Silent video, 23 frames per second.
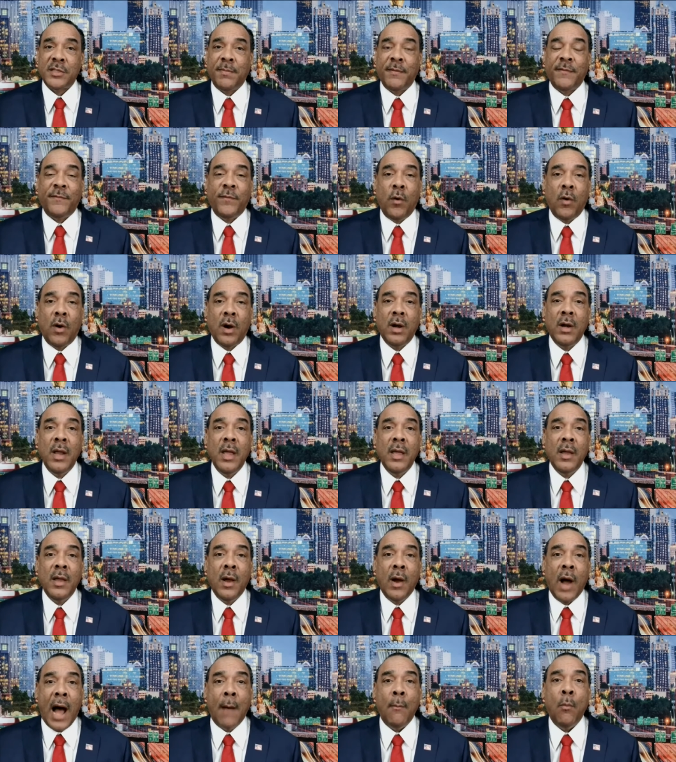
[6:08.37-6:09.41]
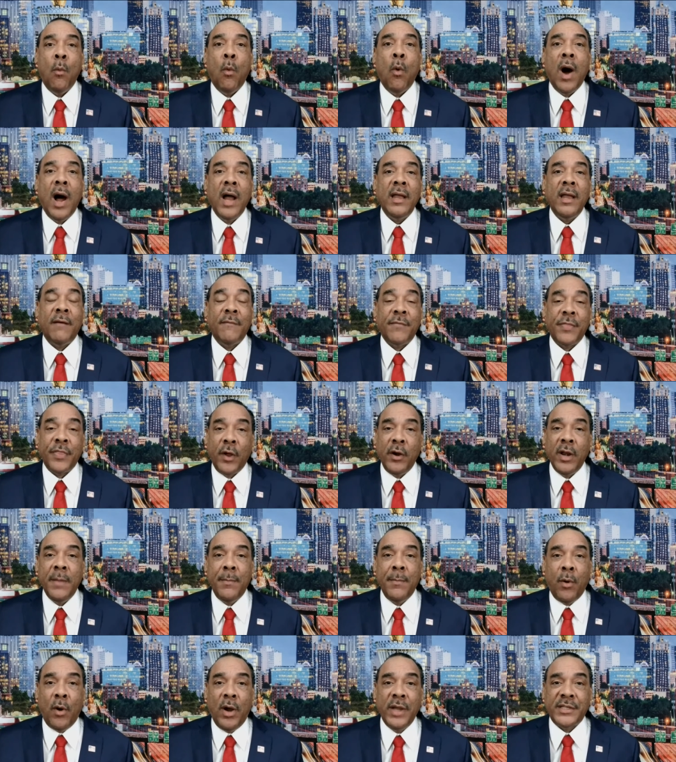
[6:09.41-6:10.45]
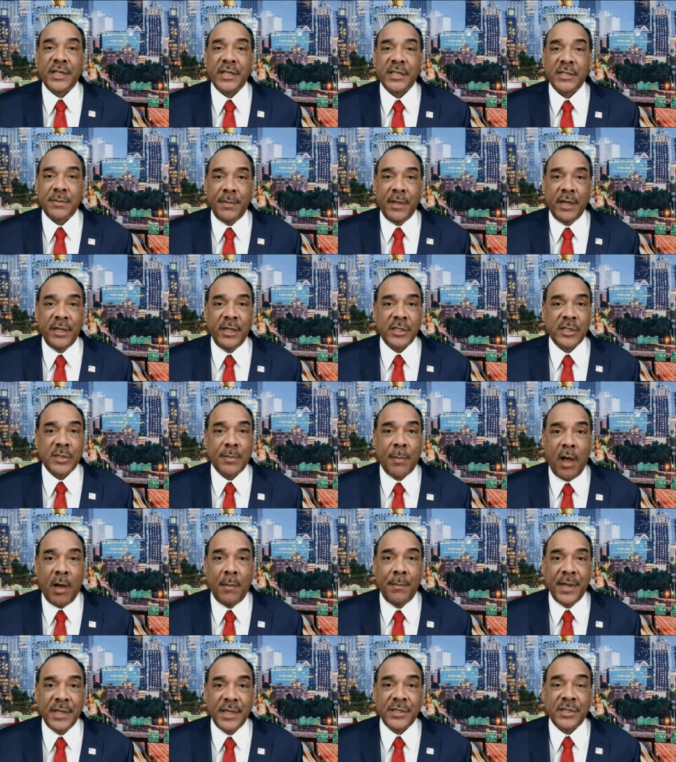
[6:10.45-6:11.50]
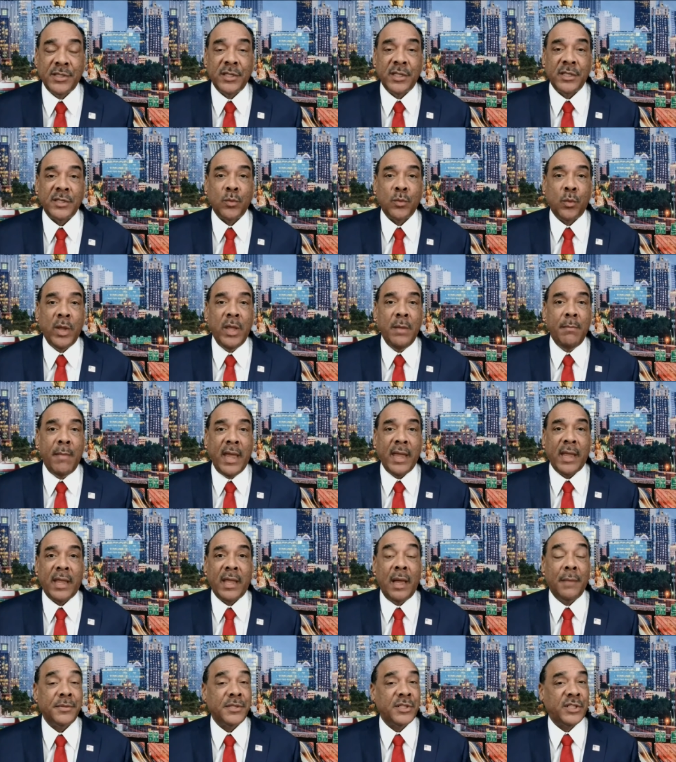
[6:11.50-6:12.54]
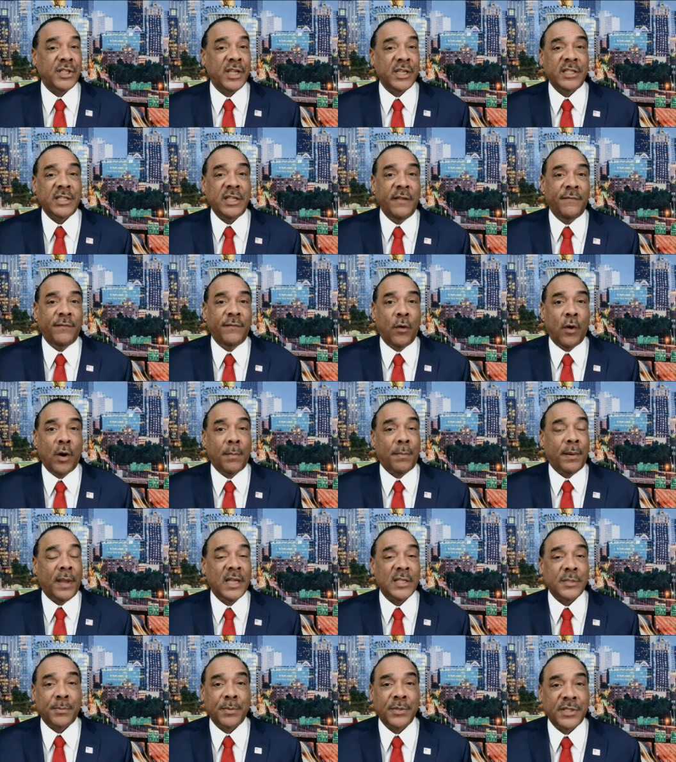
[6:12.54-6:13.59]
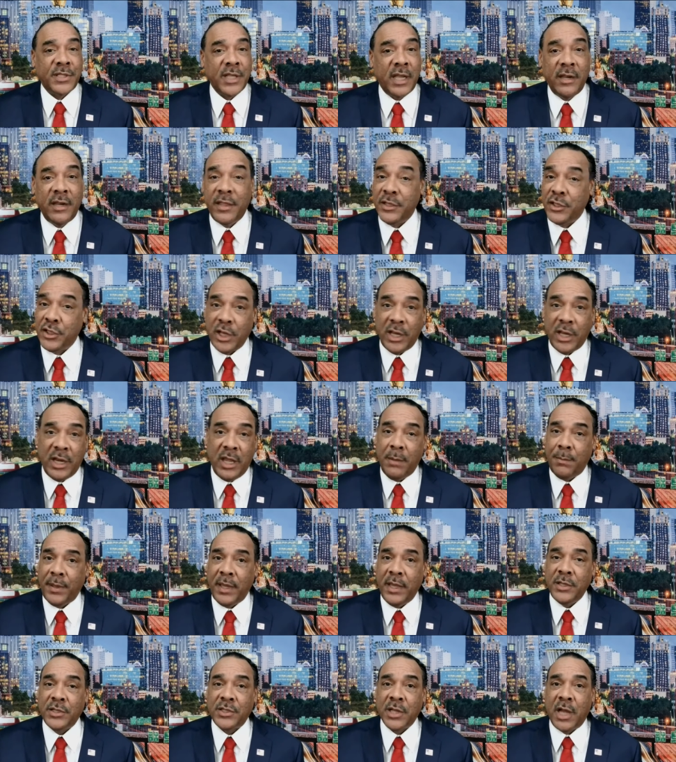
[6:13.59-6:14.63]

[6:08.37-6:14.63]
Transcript: before. I'm one of 30.6 million small businesses. We make up 64 plus percent of the GDP,